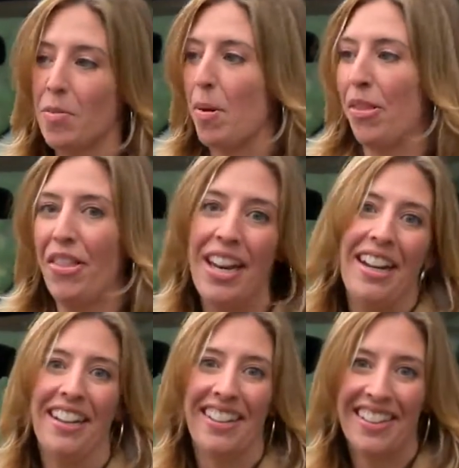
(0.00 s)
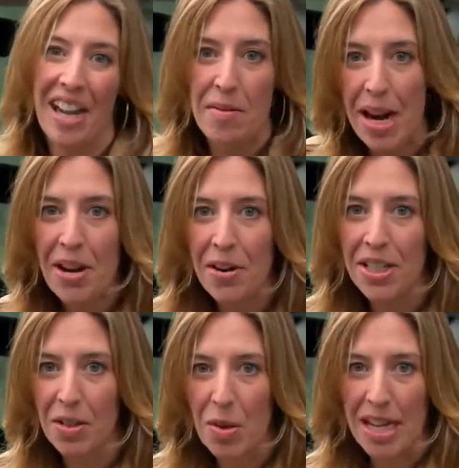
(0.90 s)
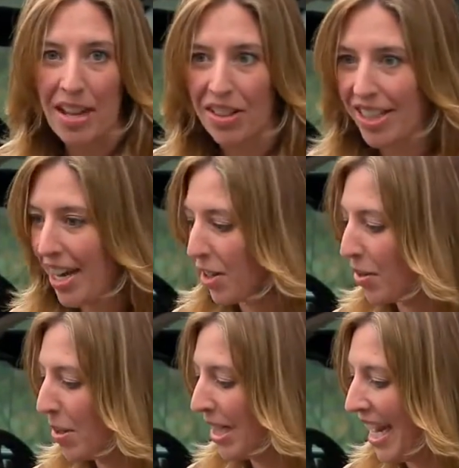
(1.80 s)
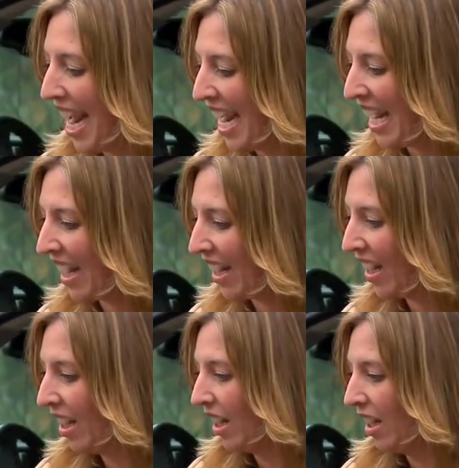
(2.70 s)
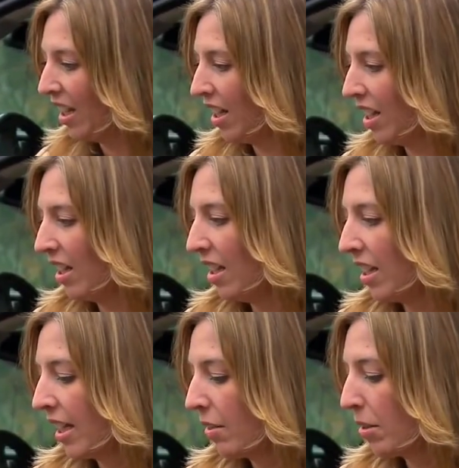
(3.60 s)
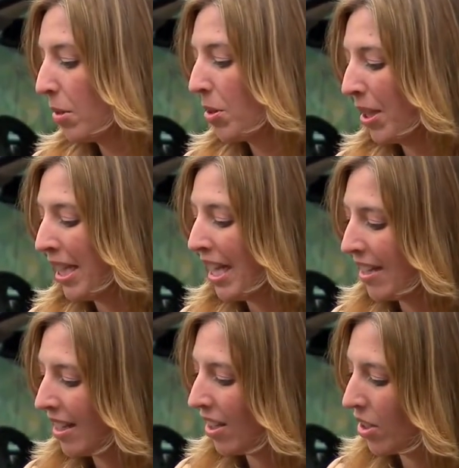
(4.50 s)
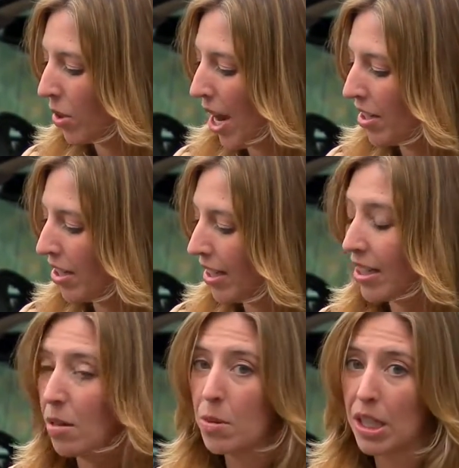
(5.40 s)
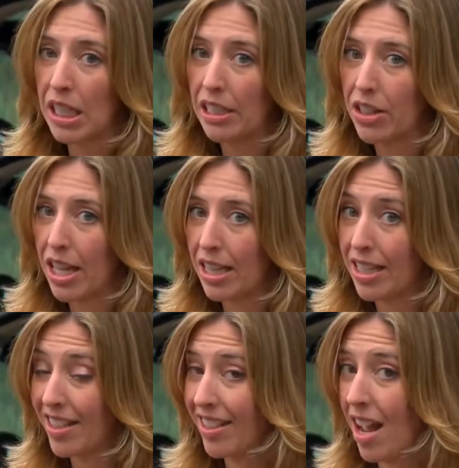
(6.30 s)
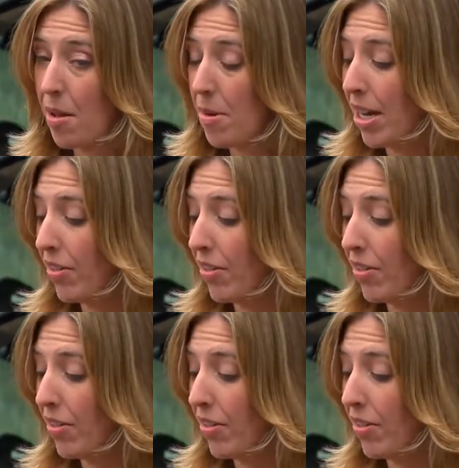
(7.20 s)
pathetic. I mean, I know it just went down the stairs, but dang. Between this and the scratches, it seems clear that this is not made